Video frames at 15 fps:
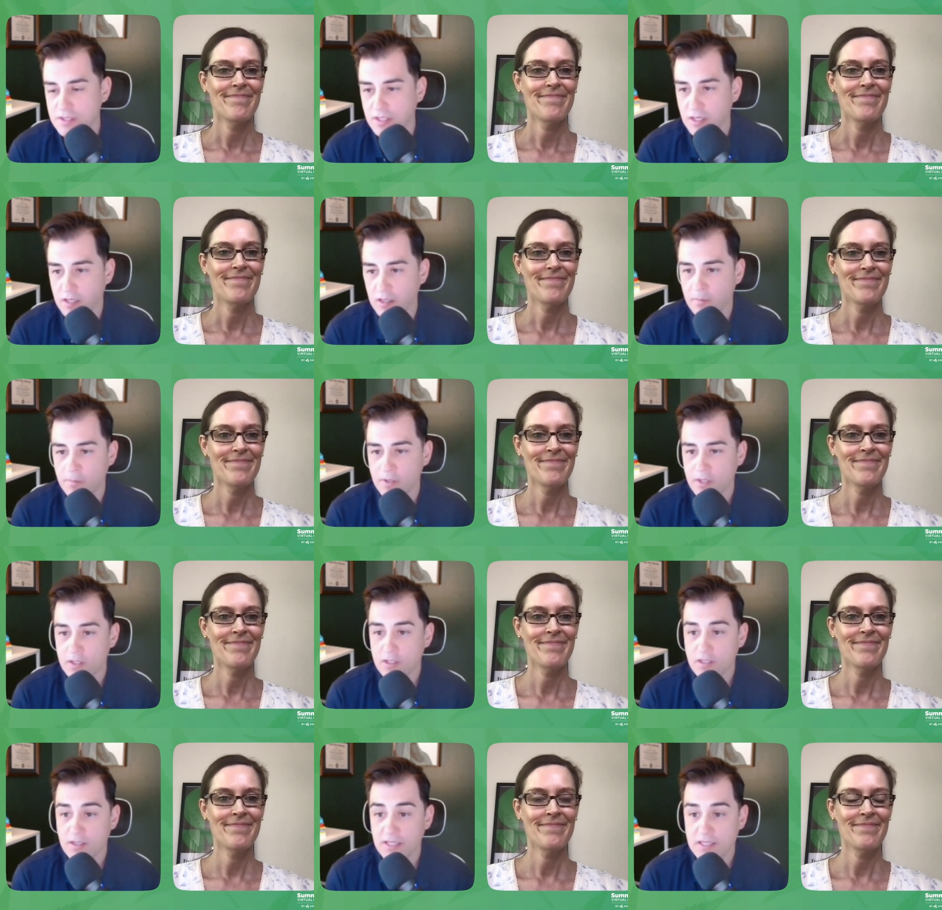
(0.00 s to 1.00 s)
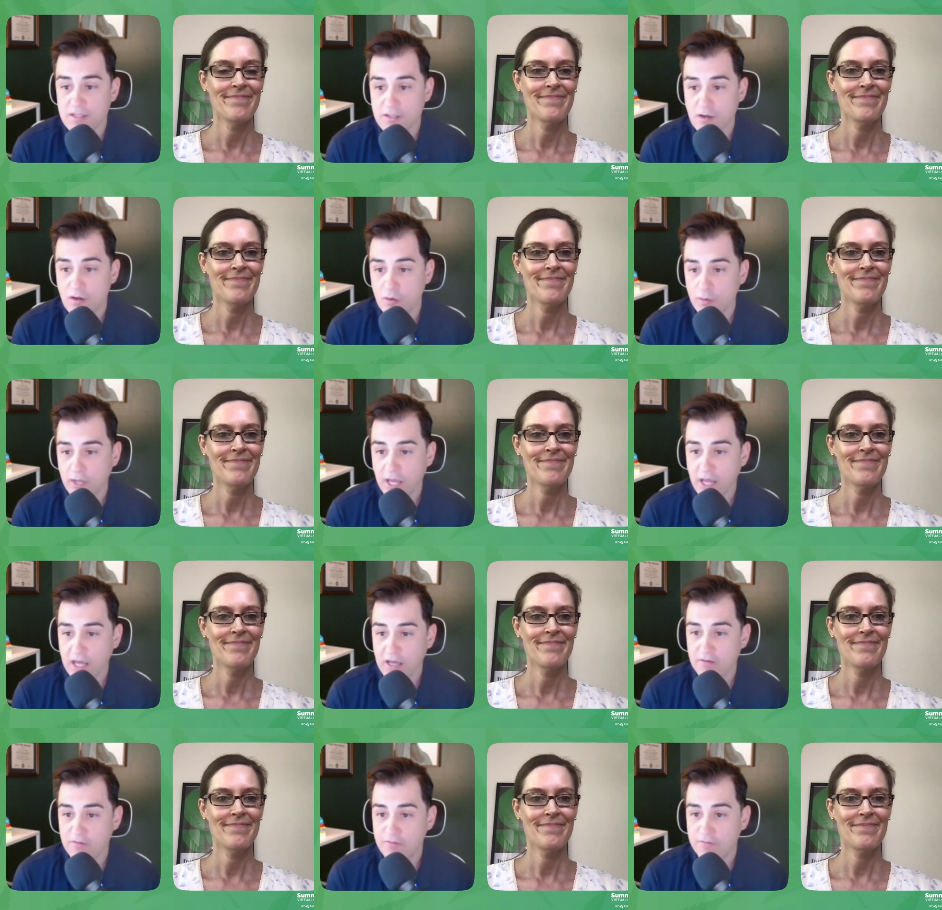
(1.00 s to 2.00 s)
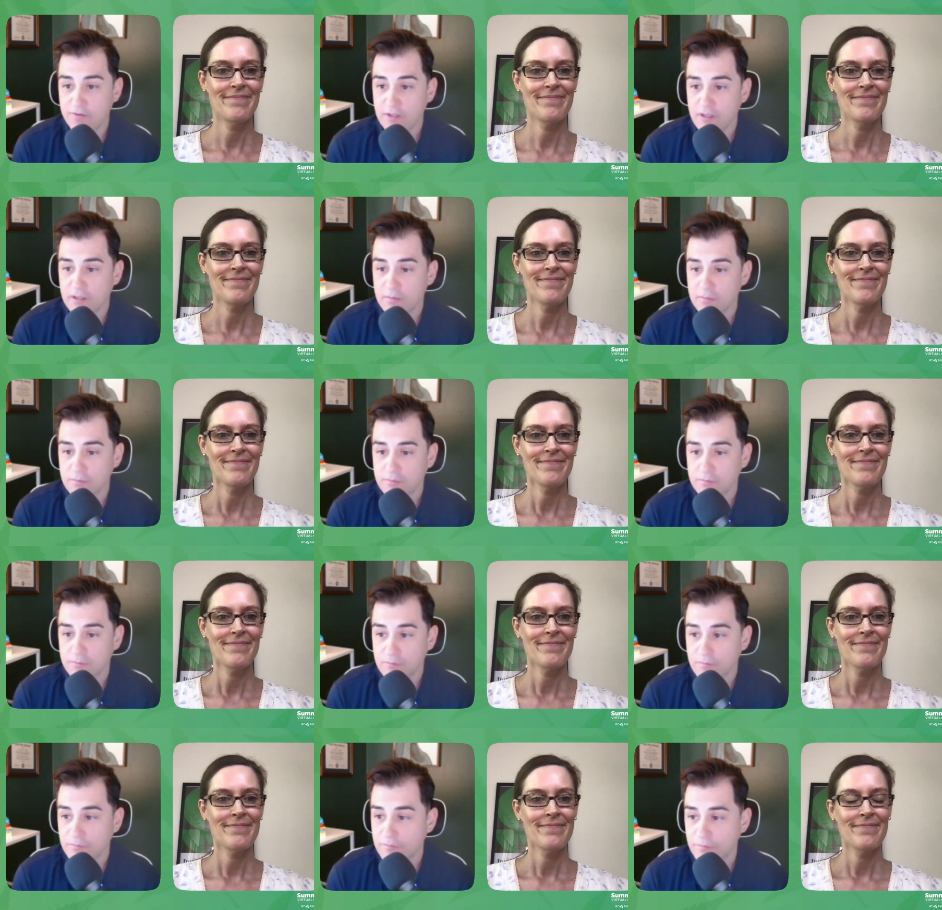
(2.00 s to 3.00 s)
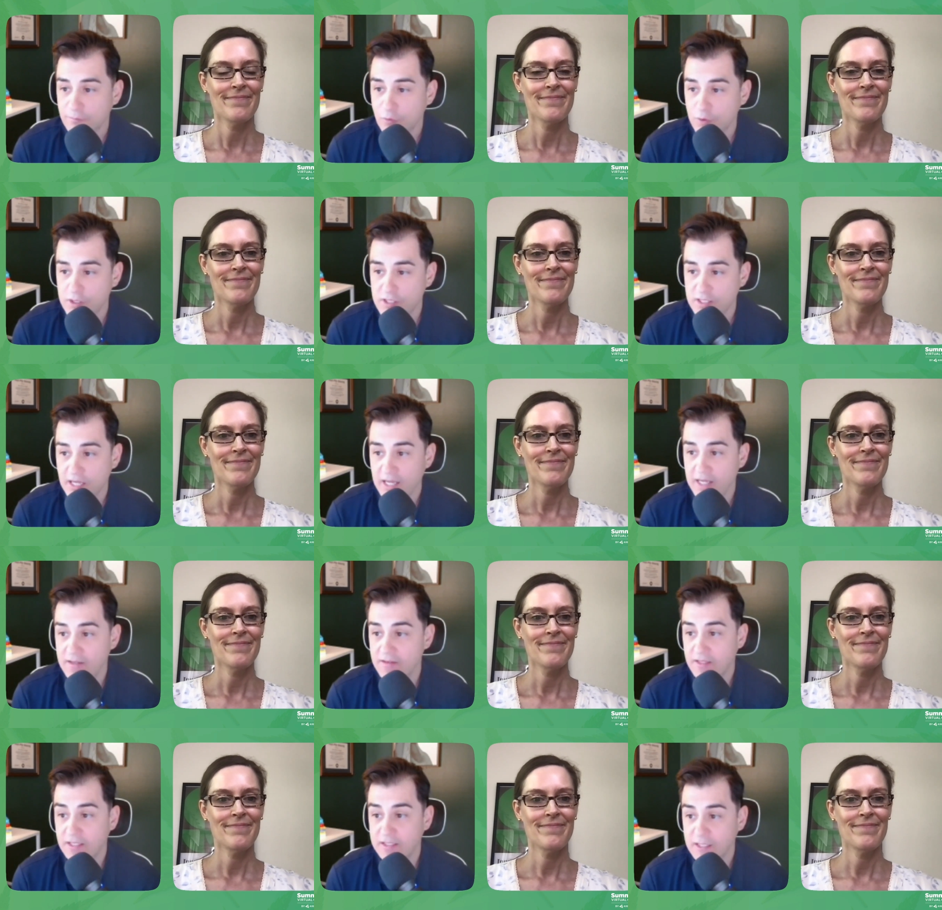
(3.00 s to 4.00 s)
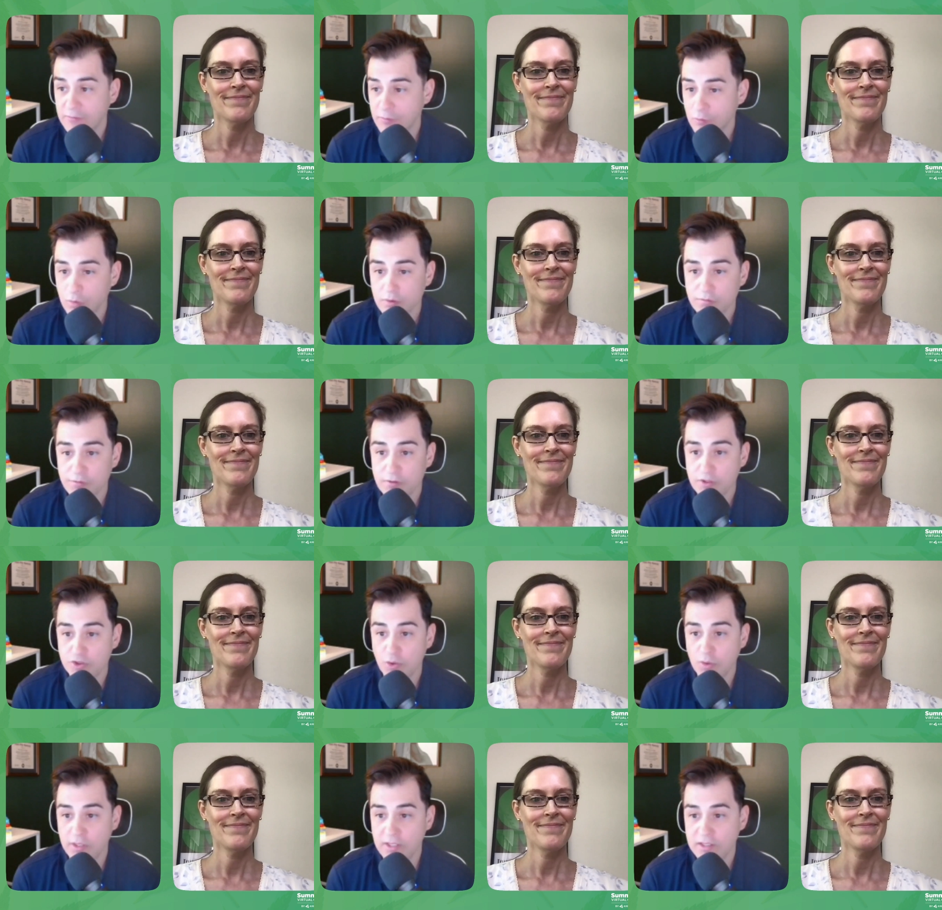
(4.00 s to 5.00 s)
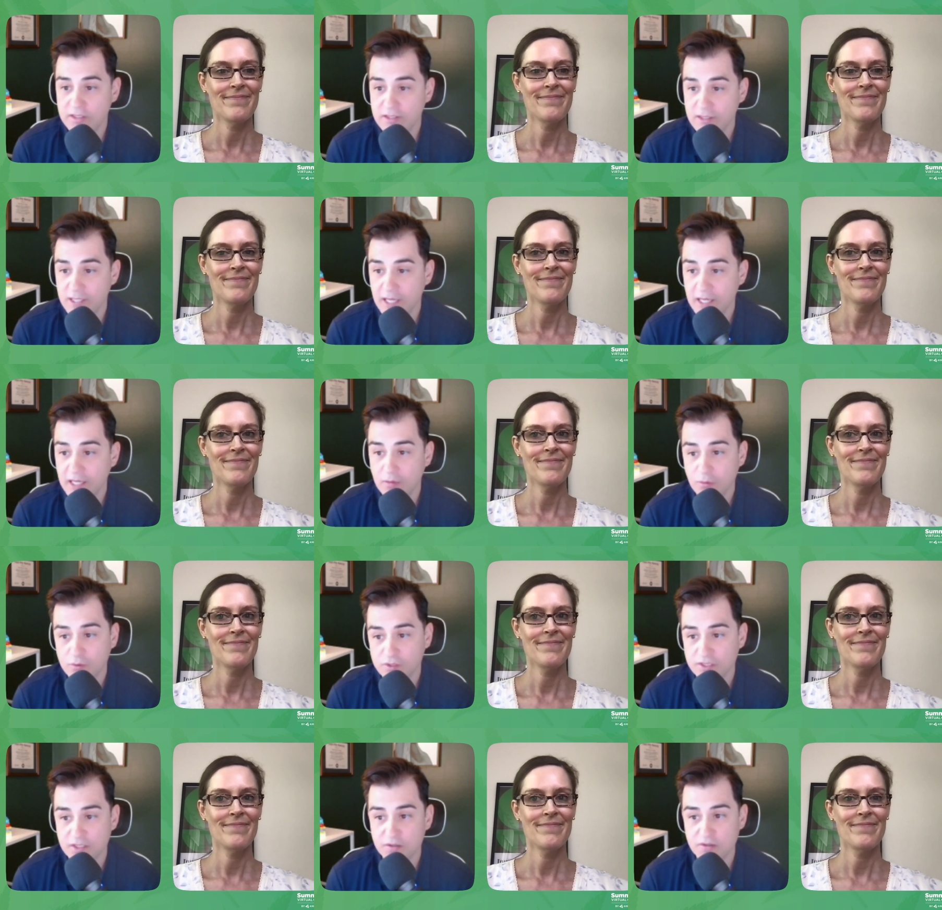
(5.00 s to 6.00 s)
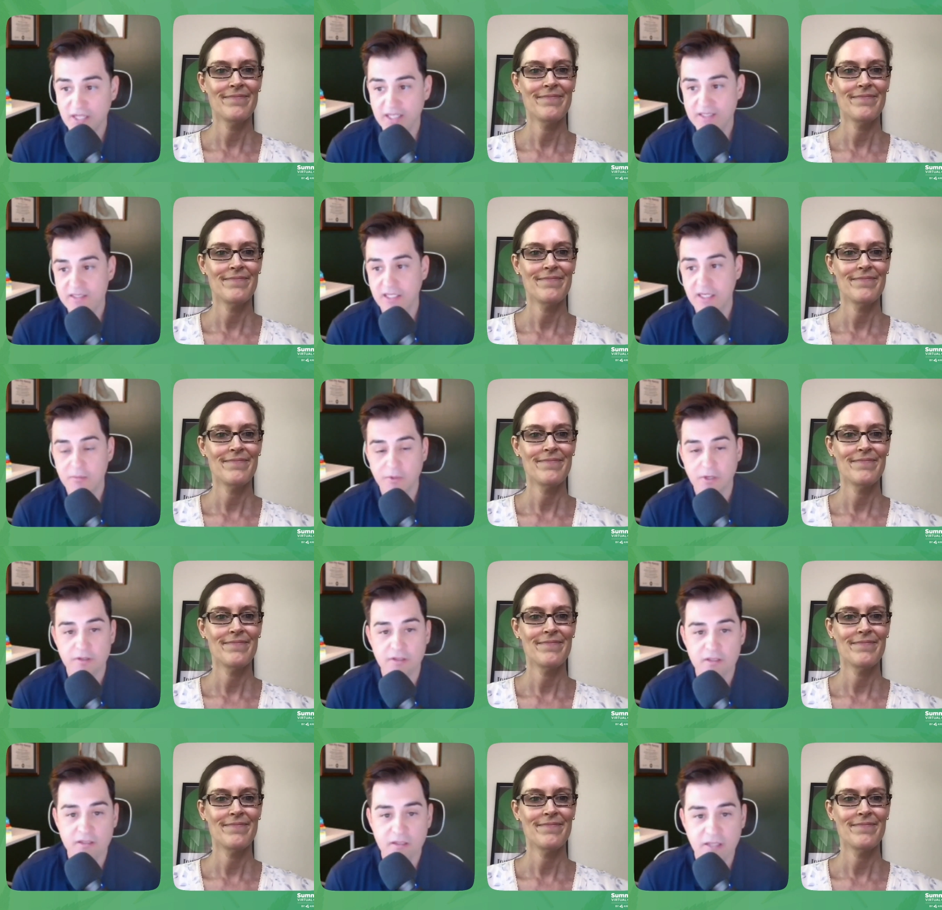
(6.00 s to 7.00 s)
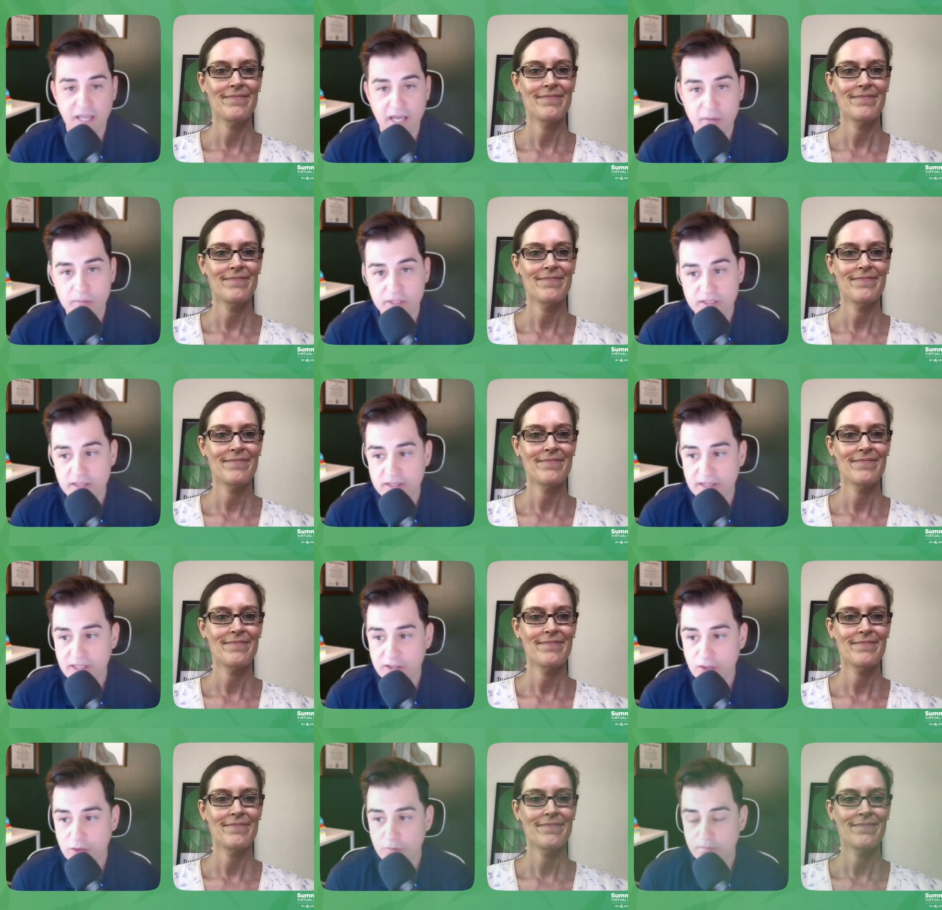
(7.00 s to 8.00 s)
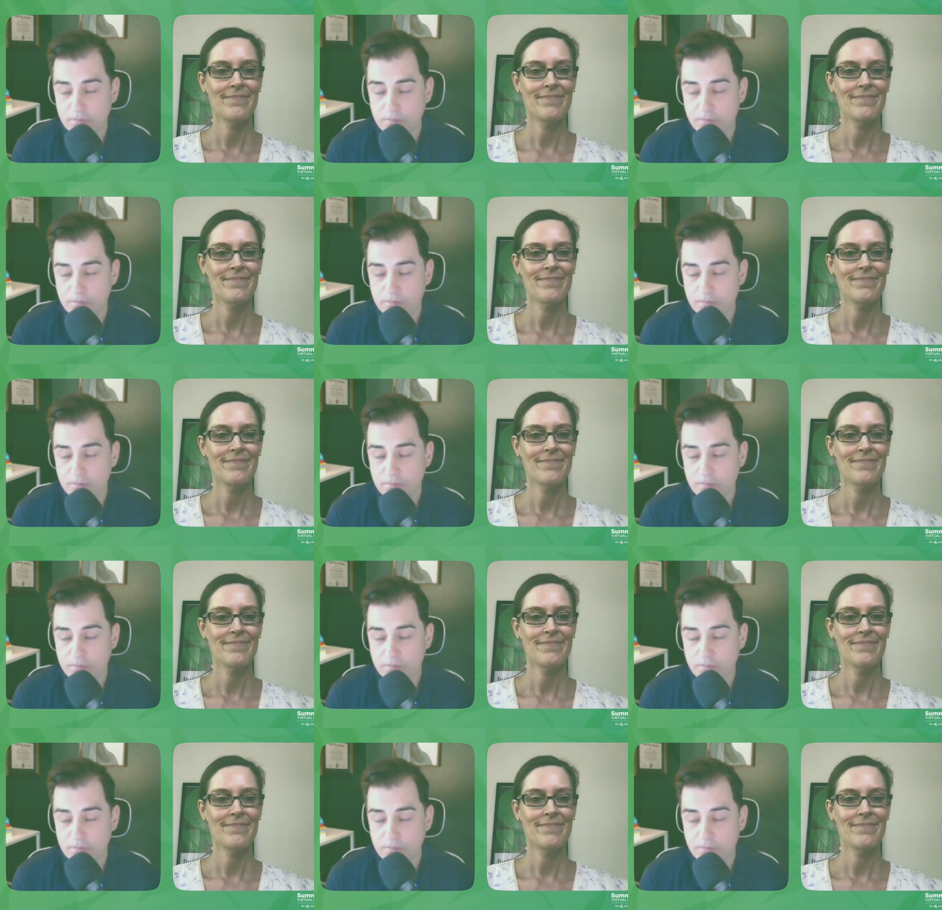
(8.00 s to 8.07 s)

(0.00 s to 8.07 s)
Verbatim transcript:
Speaker 1: Um, that's all we have um, for today. Thanks everyone for joining us today, and we'll see you next time on the CannaBiz Success Show.